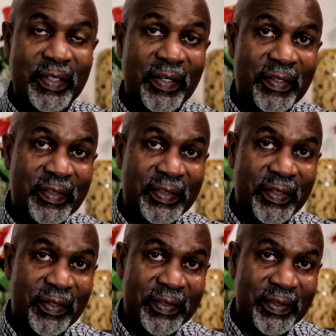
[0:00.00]
younger
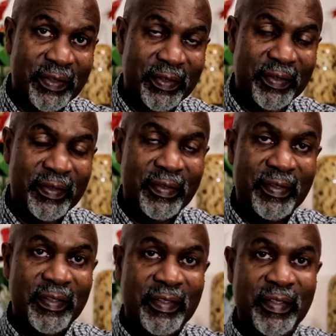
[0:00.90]
daughter
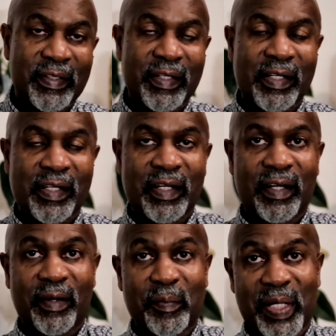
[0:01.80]

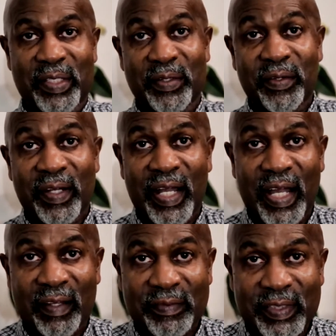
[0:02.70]
of my younger
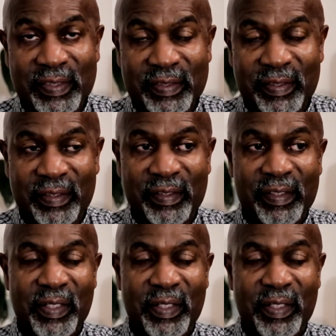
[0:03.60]
half sister